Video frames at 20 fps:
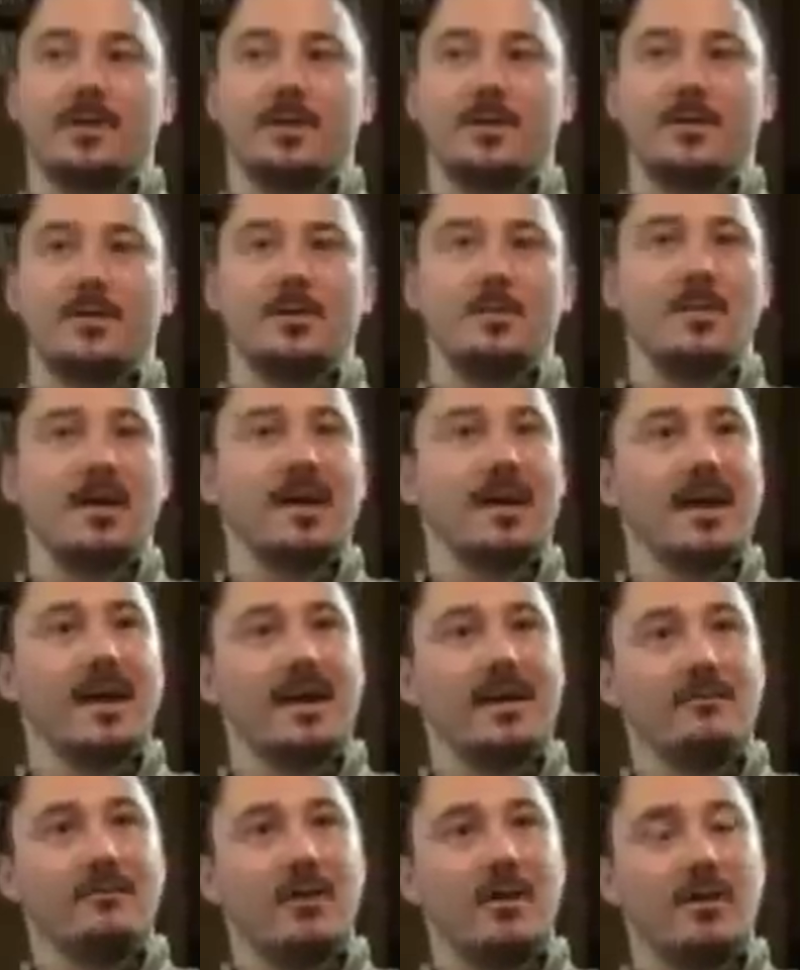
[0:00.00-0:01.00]
You know, you may
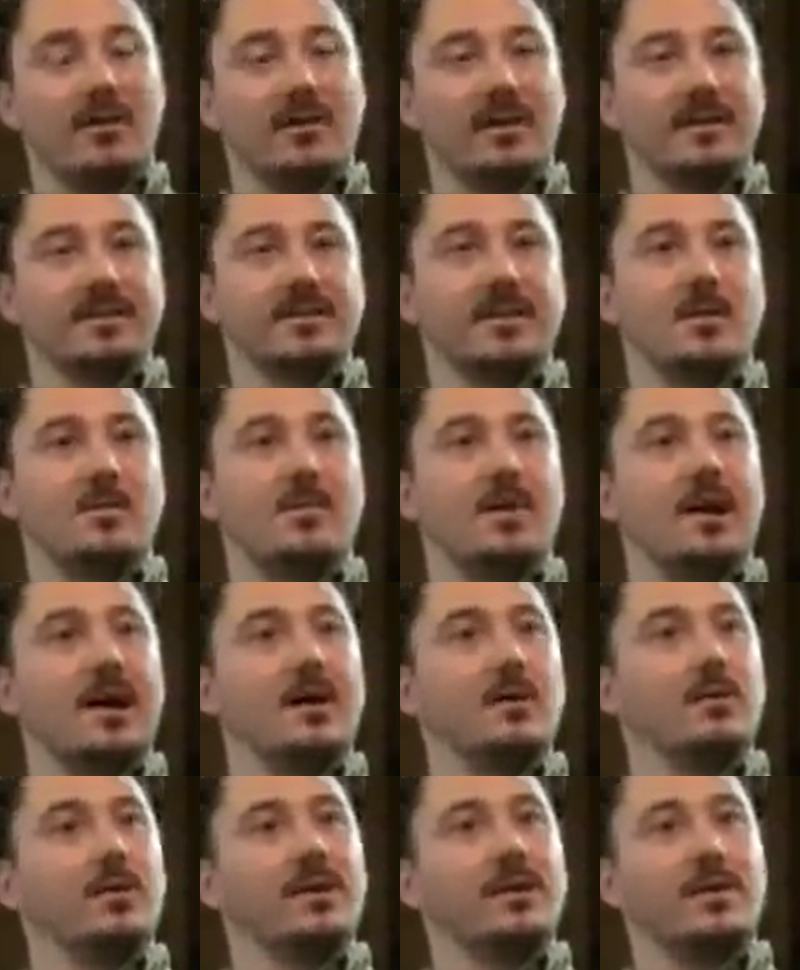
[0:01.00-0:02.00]
have holidays go
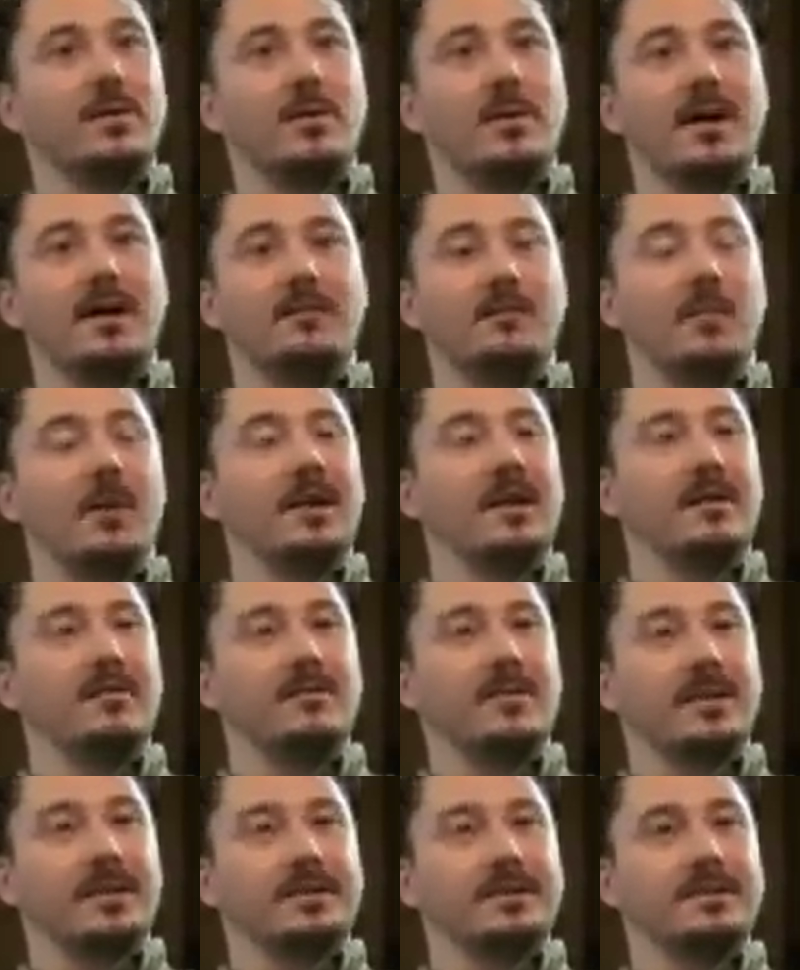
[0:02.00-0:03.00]
by where you don't have many
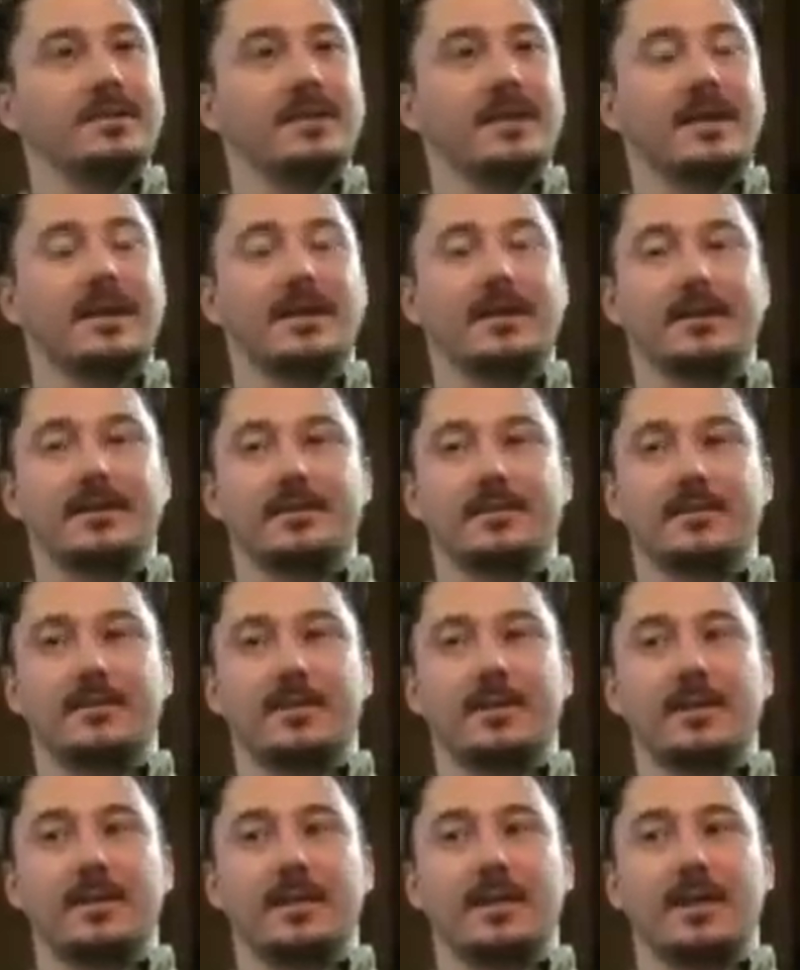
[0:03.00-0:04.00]
events, and
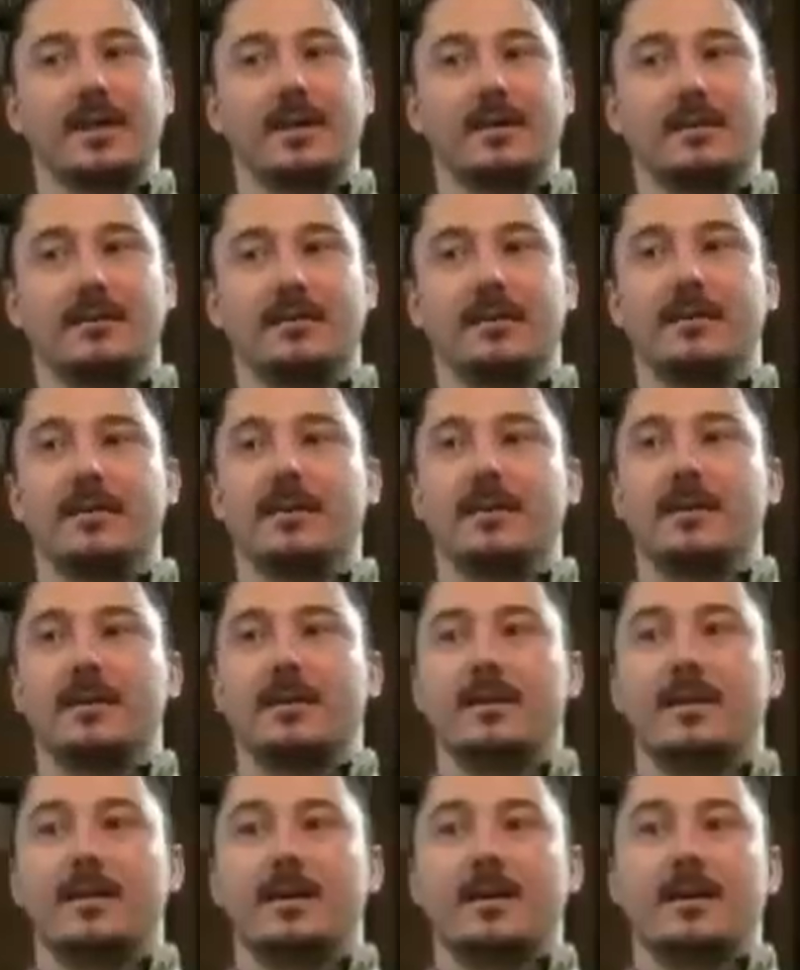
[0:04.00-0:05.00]
then again,
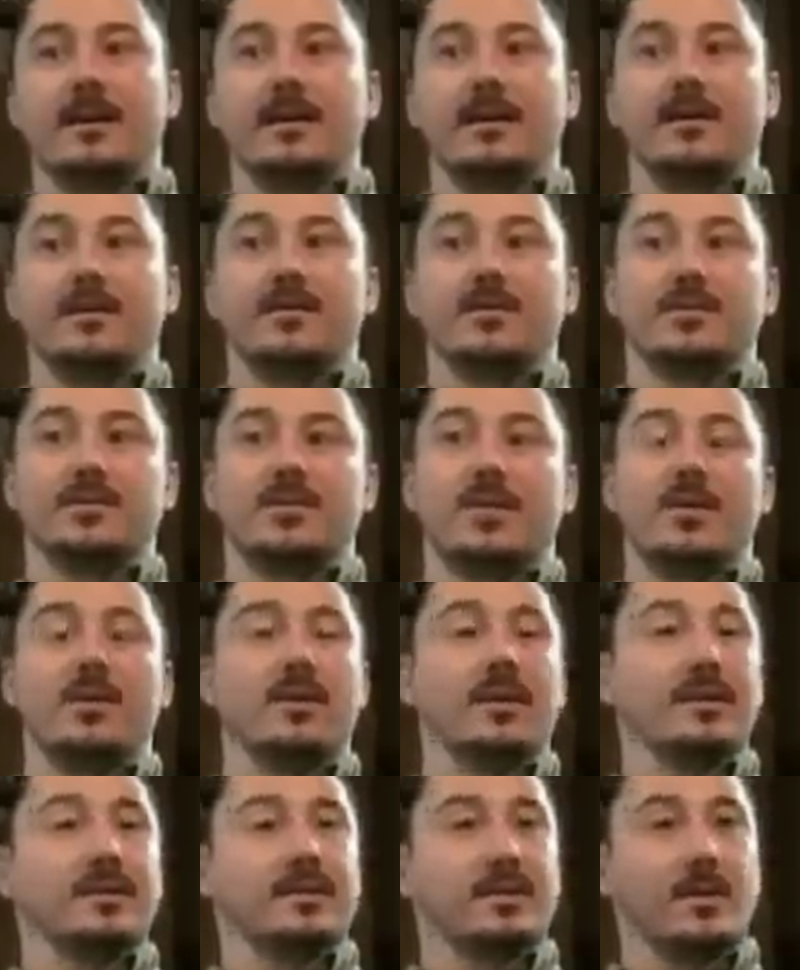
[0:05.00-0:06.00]
there's
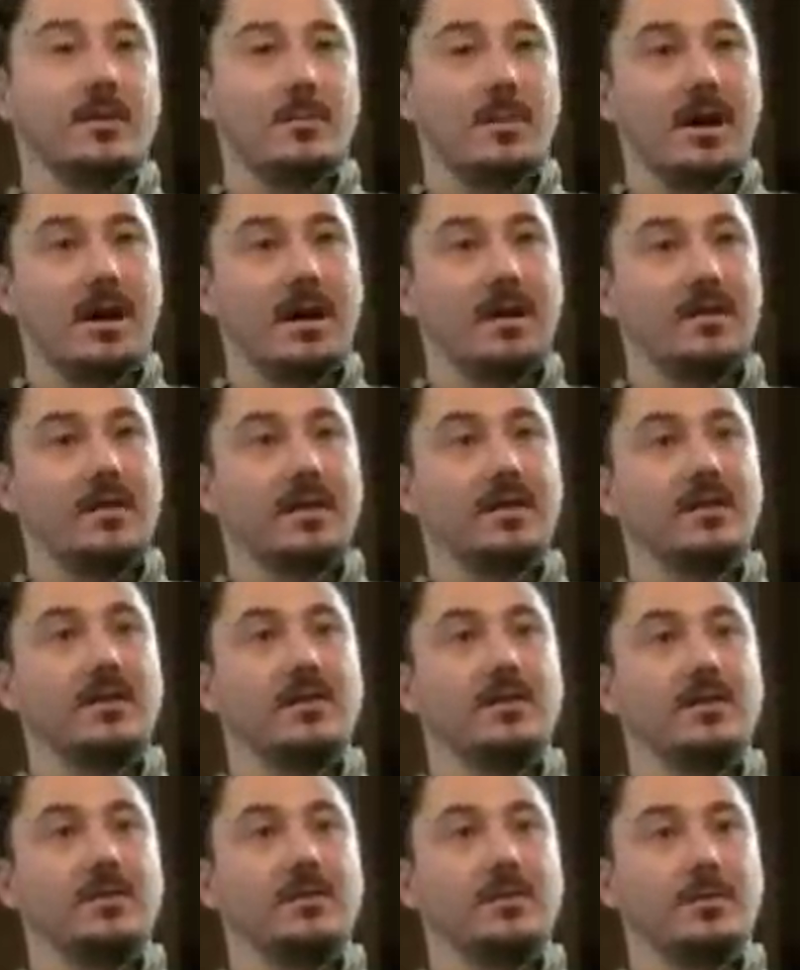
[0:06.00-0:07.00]
holidays go by that
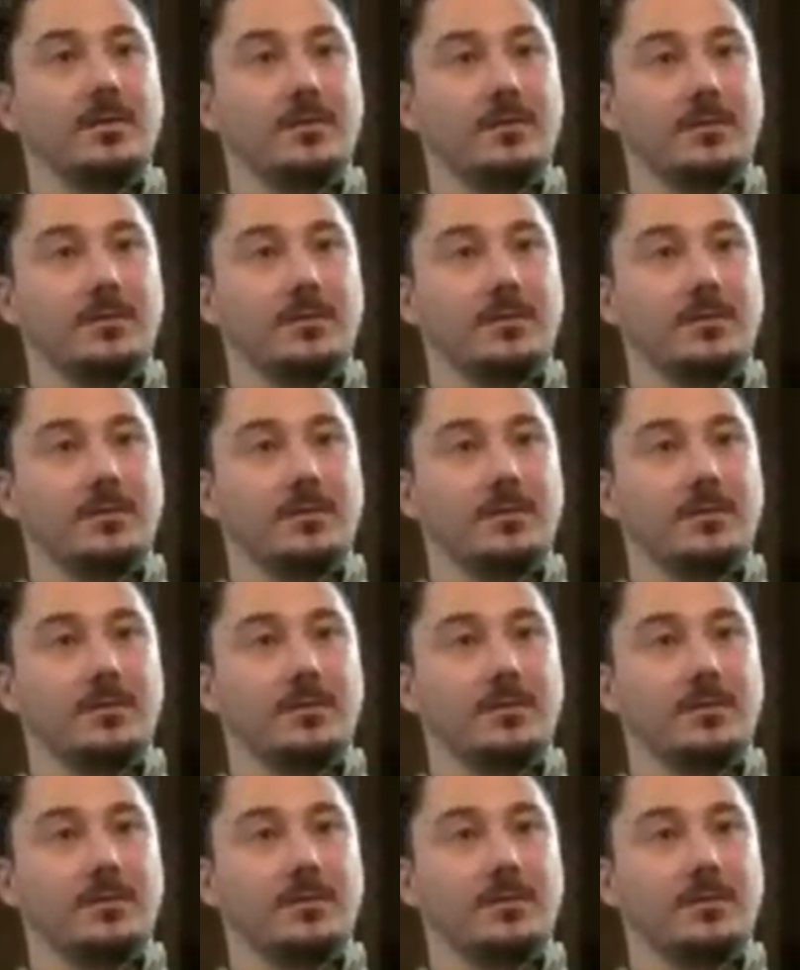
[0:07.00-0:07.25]
you